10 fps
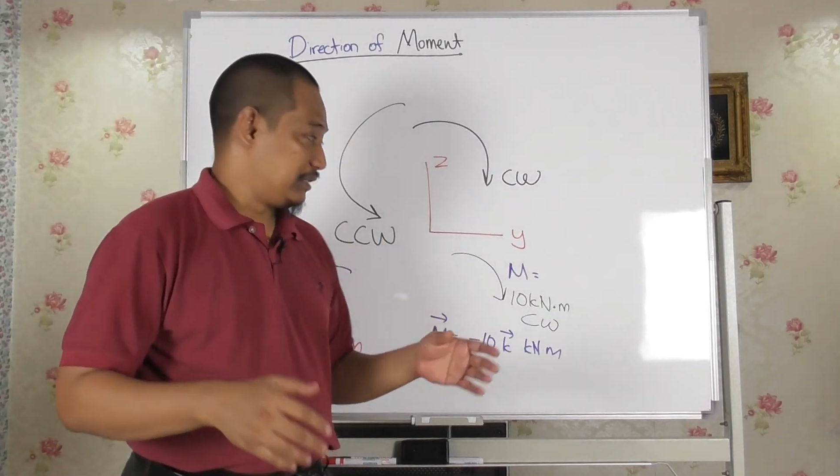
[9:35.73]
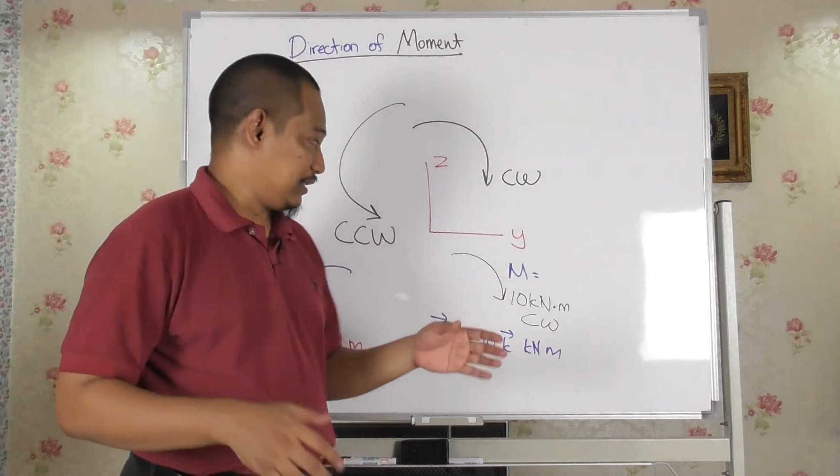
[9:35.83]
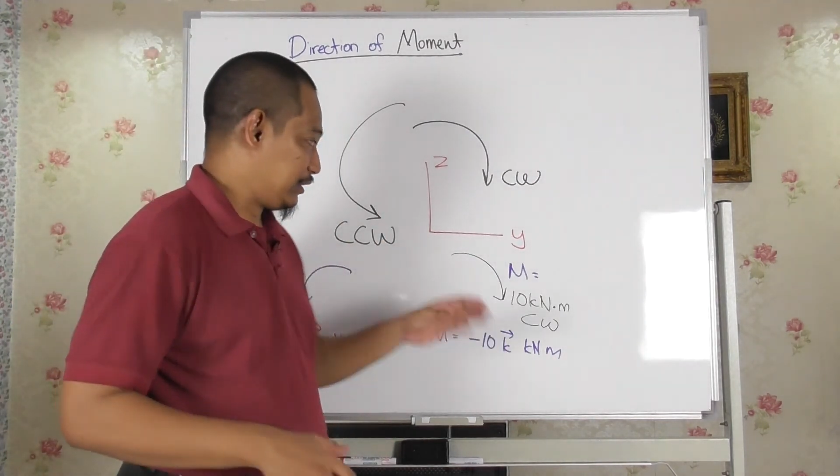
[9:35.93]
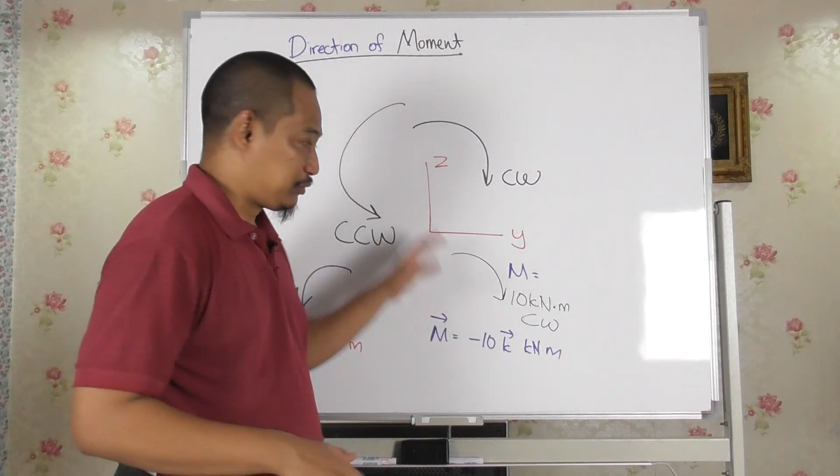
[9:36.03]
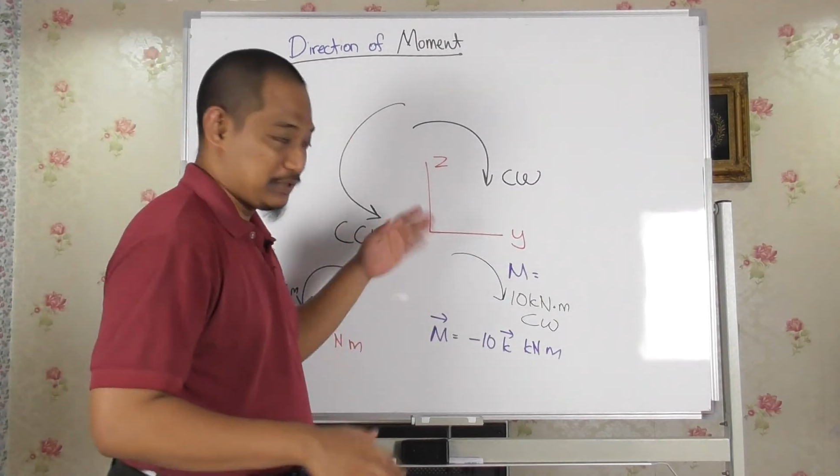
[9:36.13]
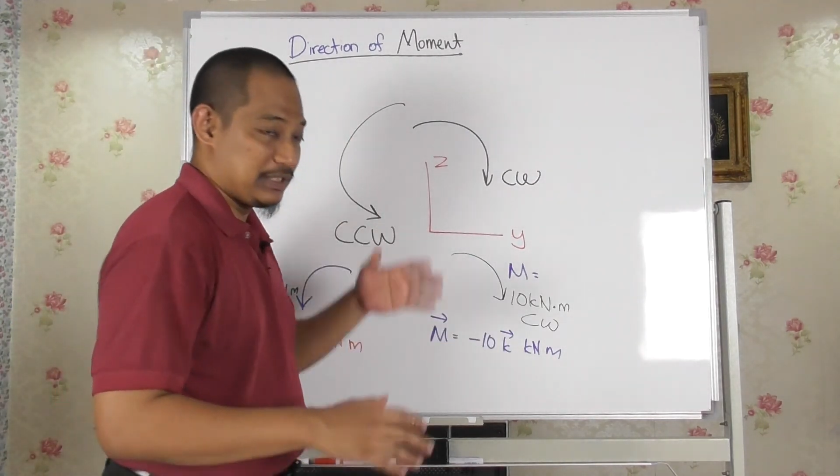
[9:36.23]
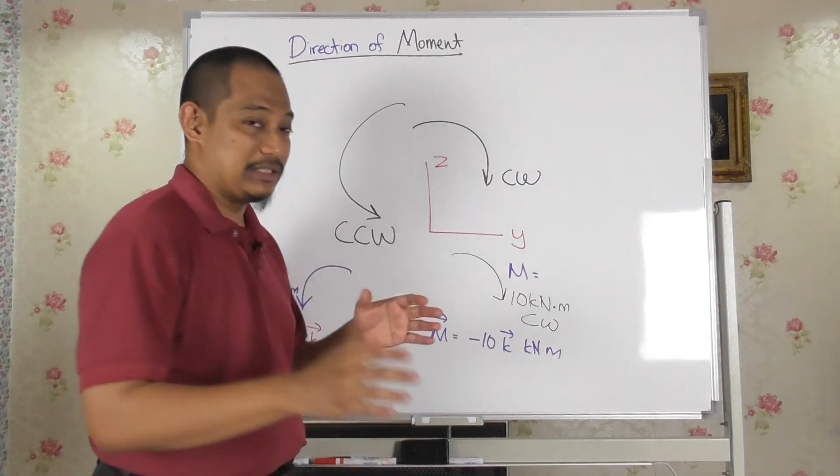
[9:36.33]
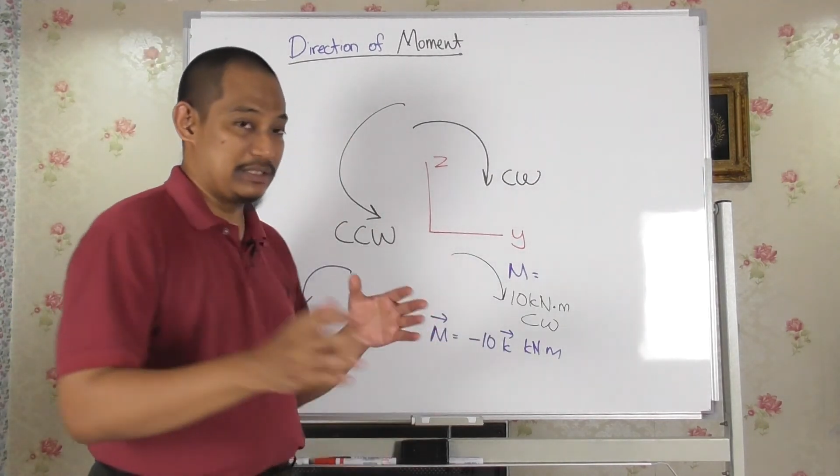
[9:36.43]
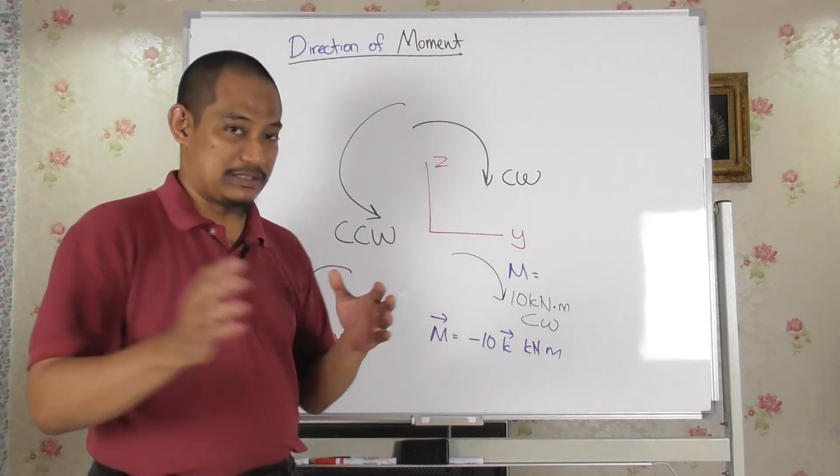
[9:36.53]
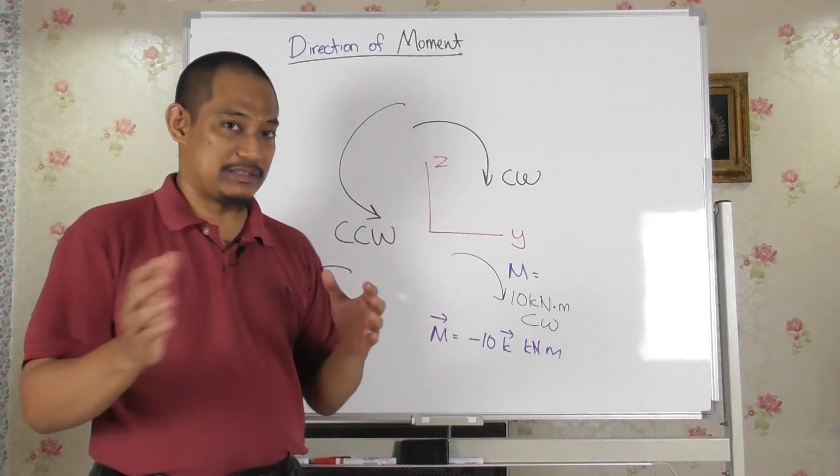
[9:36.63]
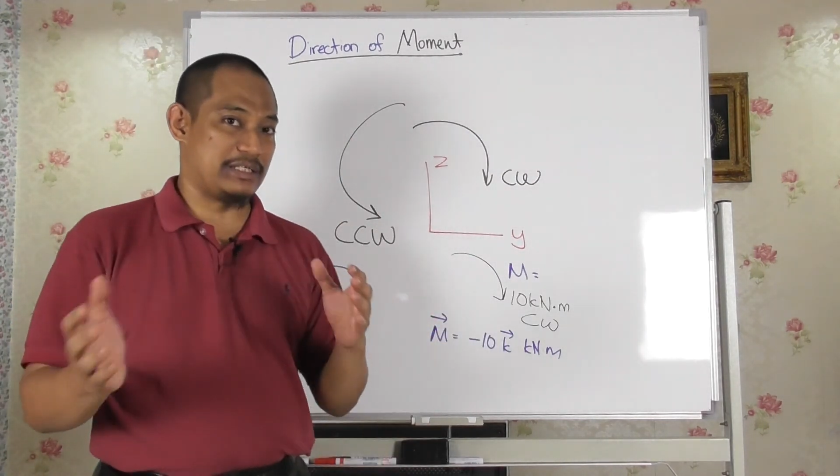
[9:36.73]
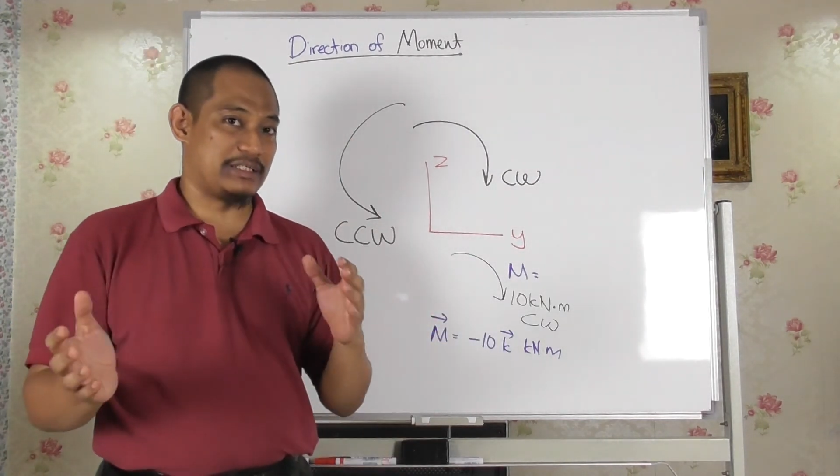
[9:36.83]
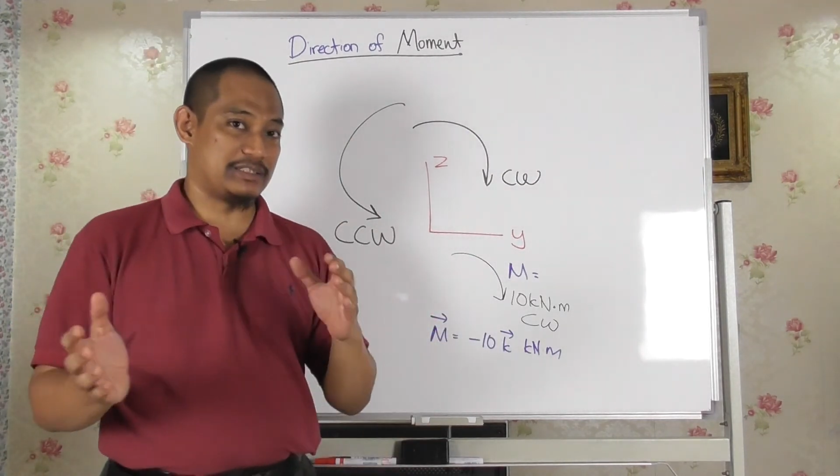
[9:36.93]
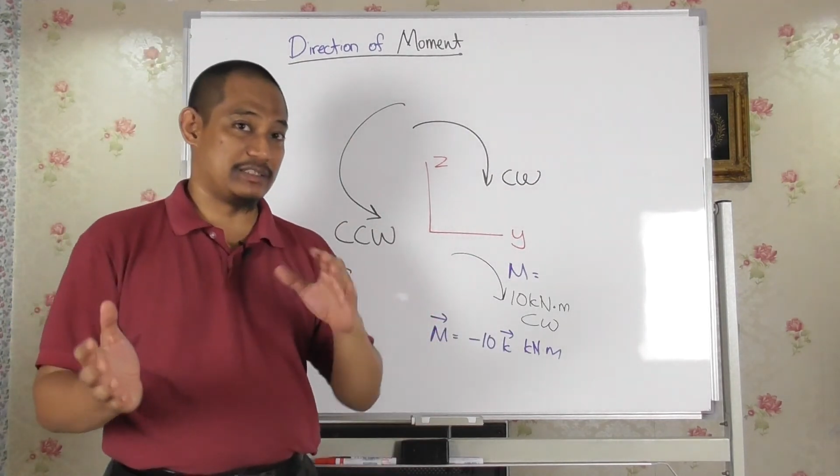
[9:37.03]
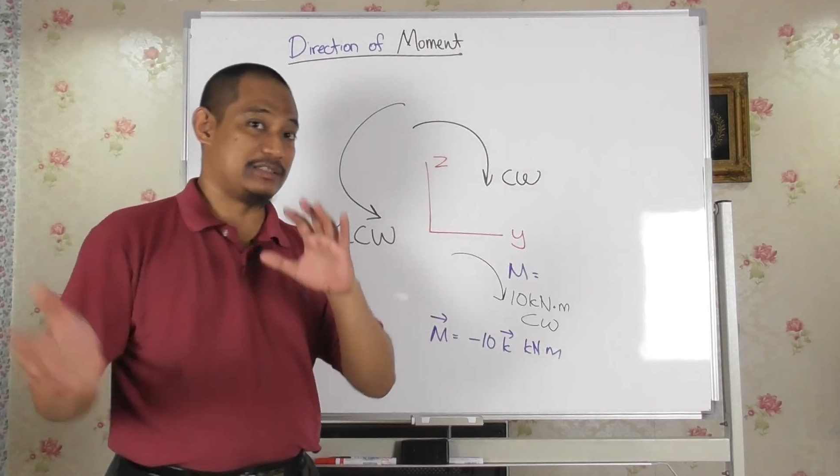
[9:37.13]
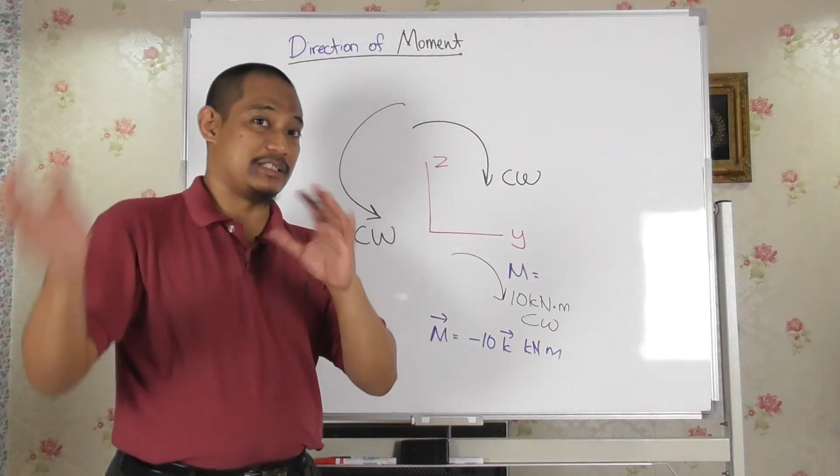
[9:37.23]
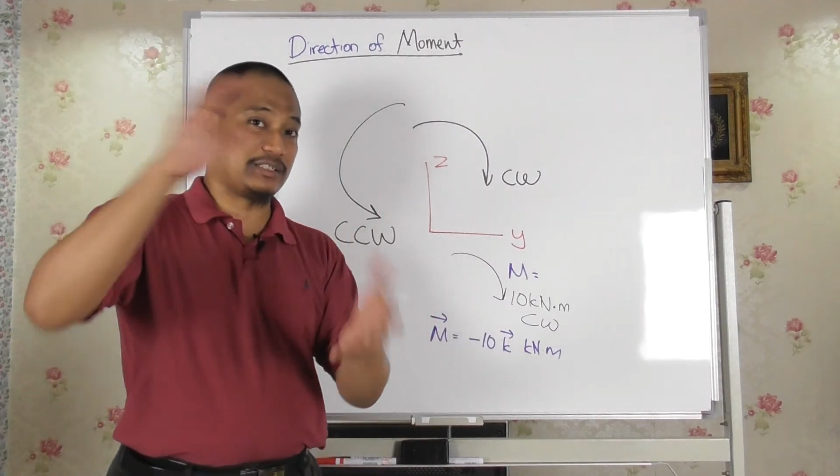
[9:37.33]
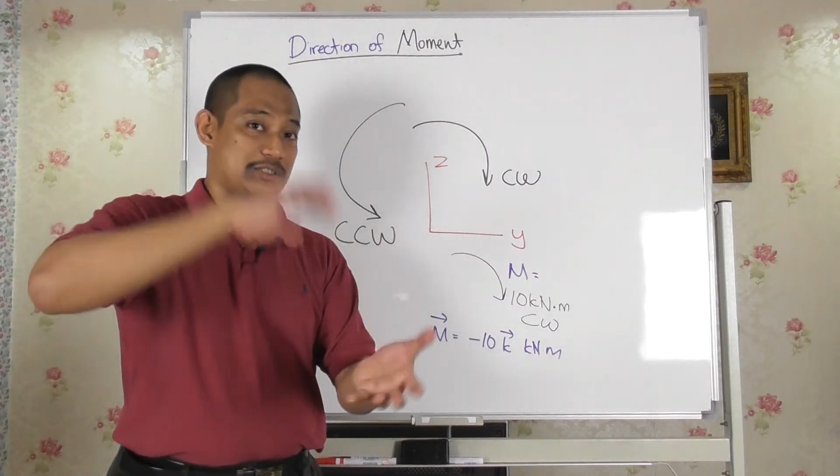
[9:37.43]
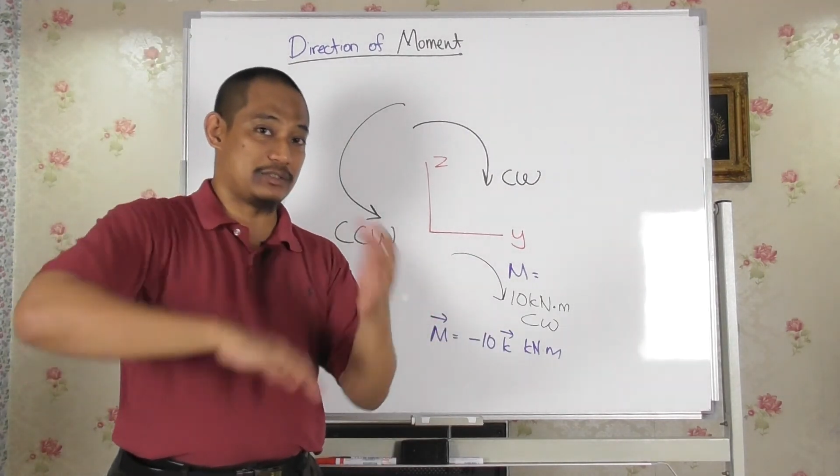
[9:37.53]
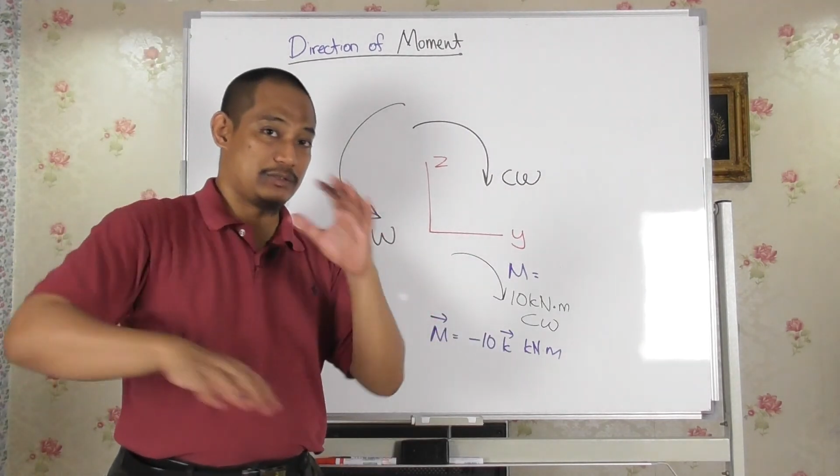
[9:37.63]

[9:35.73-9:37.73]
in two D, its direction is just